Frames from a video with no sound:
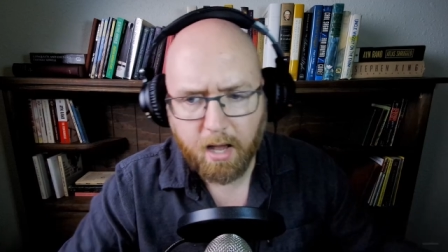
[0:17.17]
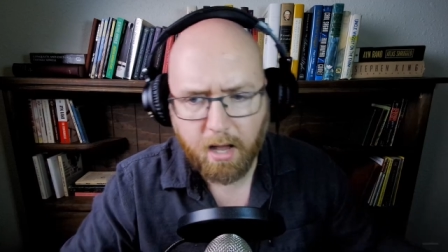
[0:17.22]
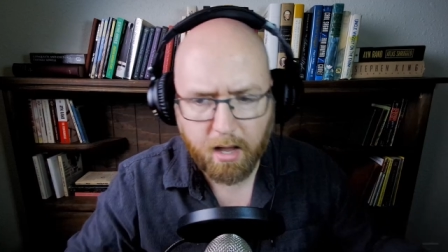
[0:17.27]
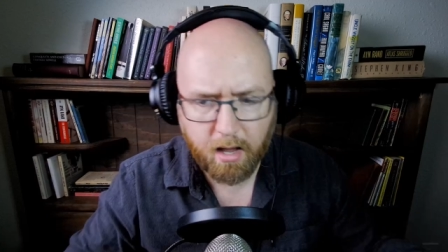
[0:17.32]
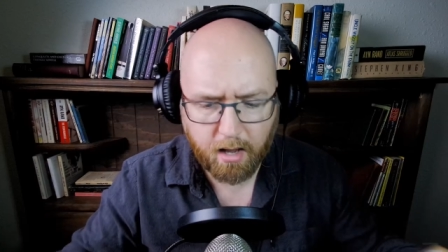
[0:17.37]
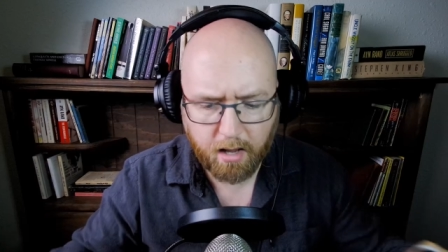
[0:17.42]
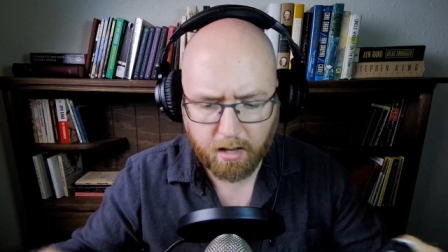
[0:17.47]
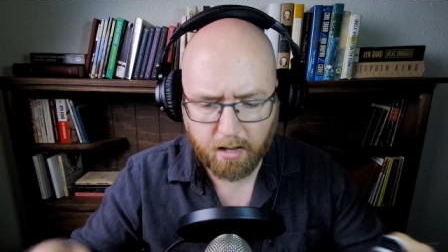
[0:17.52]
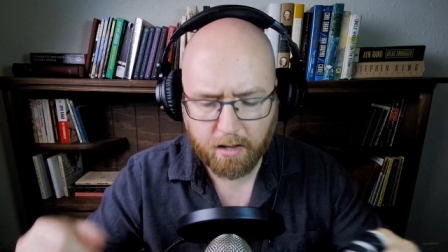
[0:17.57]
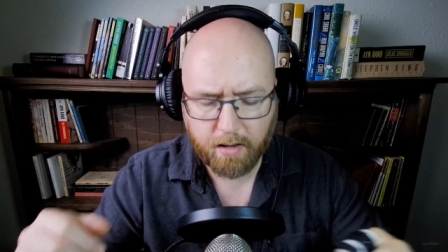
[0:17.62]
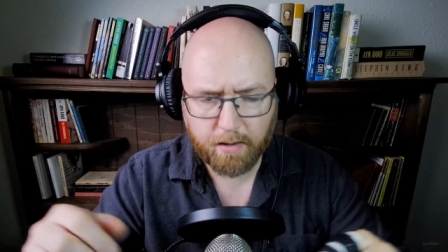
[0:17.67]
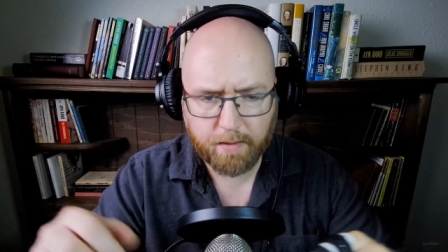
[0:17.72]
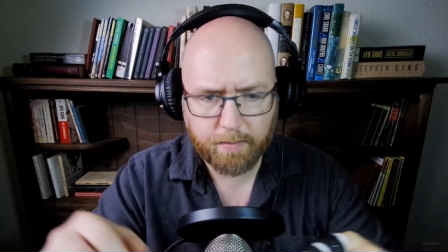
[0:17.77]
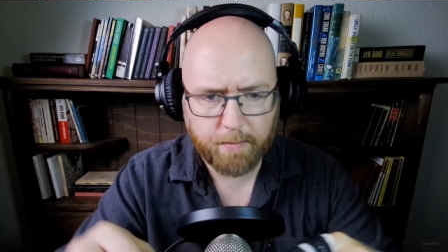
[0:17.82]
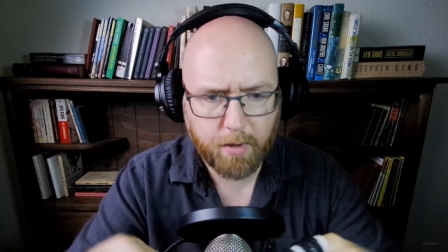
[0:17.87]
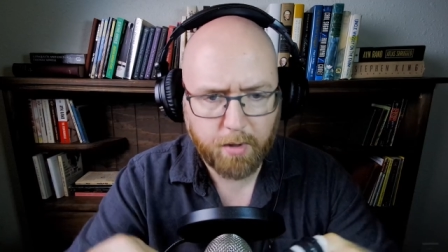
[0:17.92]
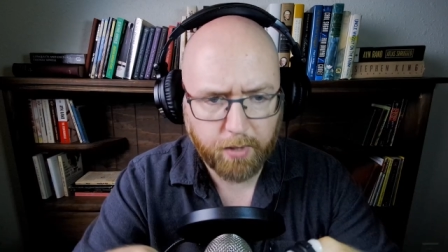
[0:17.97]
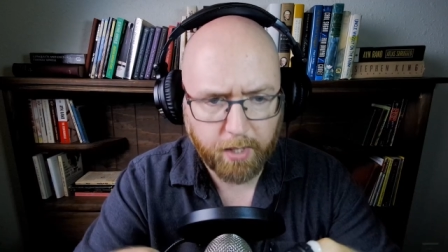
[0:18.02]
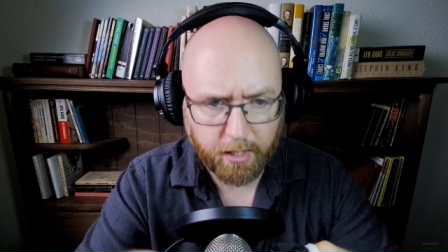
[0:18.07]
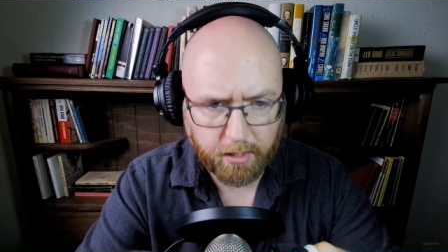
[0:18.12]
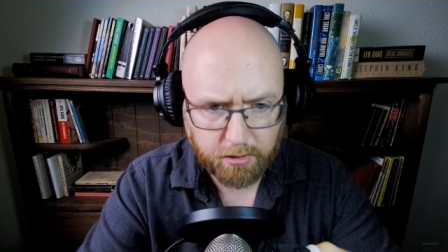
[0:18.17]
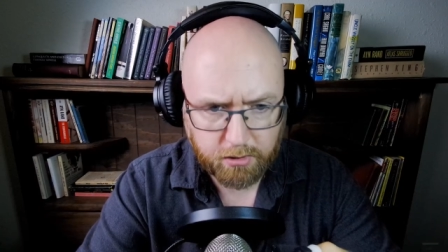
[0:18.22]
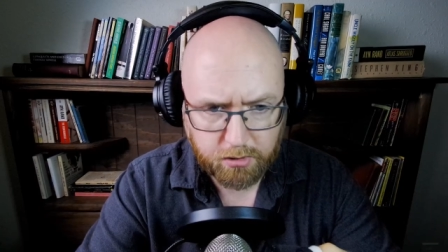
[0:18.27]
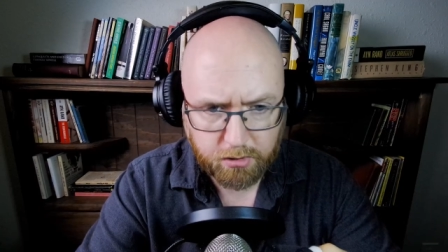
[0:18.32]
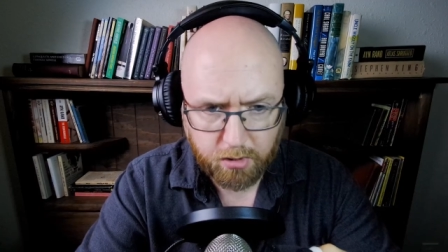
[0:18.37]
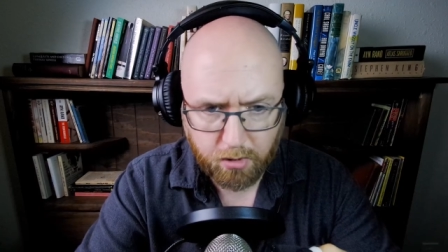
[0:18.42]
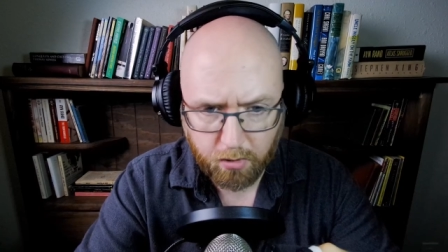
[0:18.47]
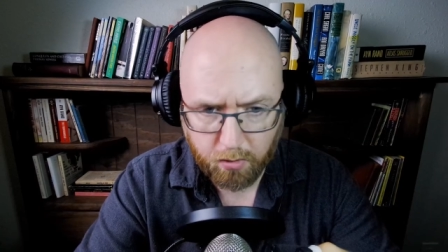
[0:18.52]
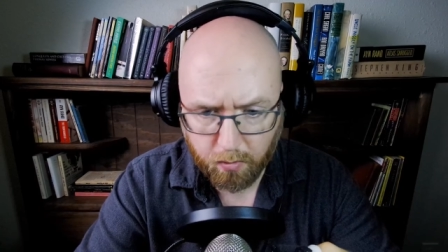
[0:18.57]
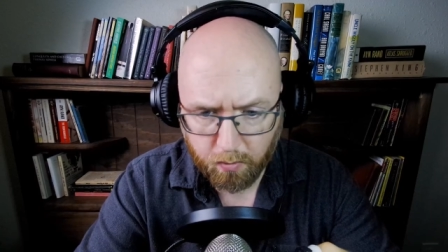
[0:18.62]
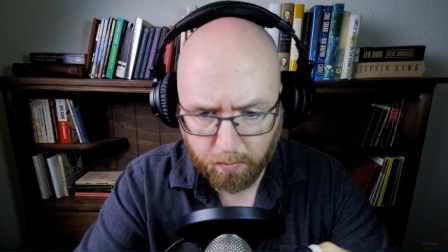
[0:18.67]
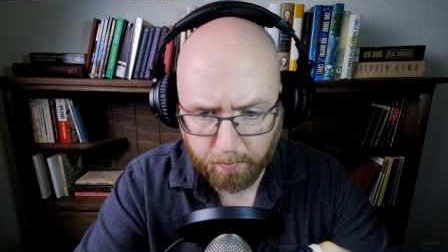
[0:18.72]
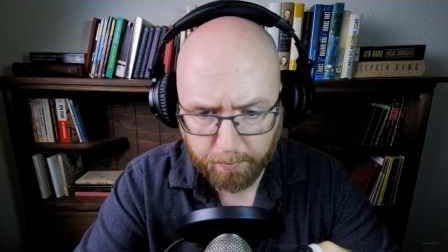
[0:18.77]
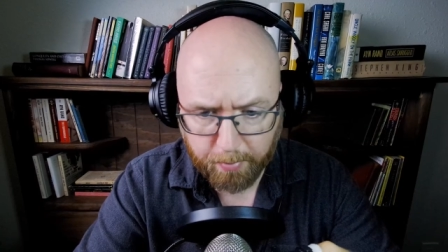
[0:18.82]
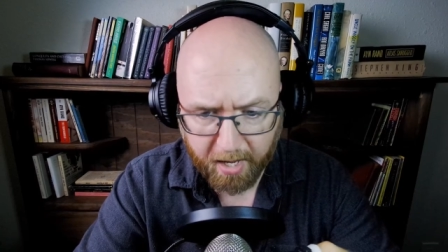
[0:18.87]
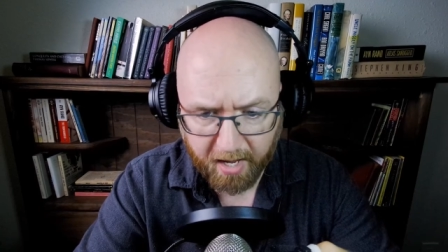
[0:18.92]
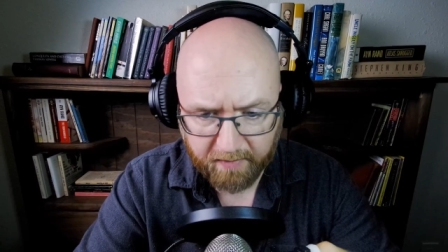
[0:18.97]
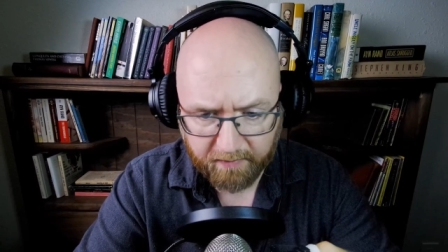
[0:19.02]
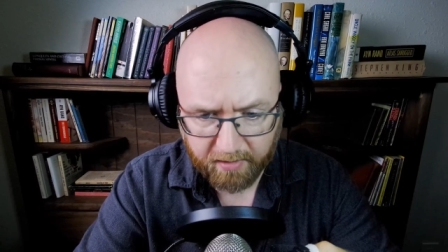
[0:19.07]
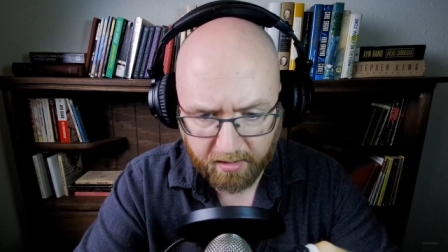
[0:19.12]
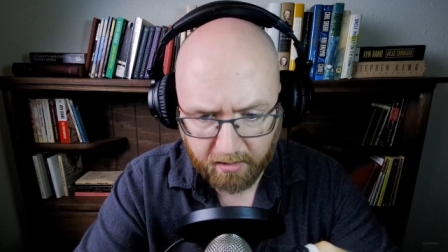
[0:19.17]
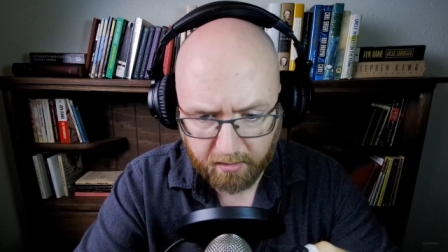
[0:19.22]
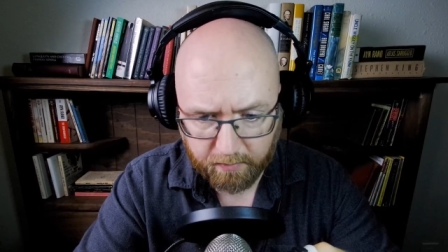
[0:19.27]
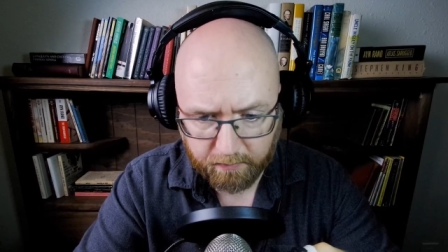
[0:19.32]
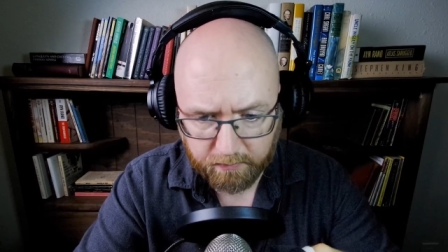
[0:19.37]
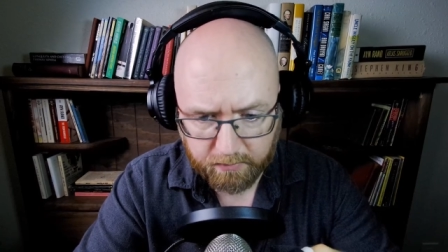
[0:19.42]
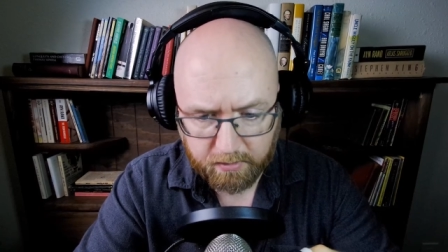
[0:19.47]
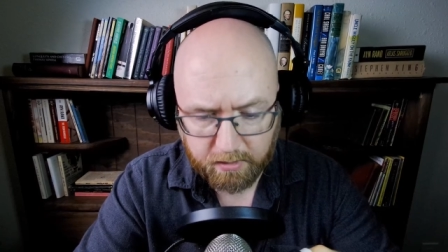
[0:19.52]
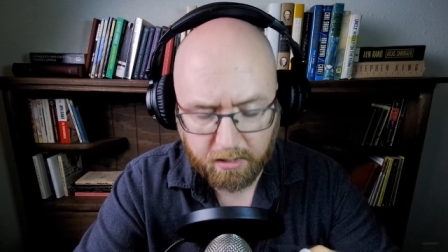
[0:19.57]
Okay, so bivalves,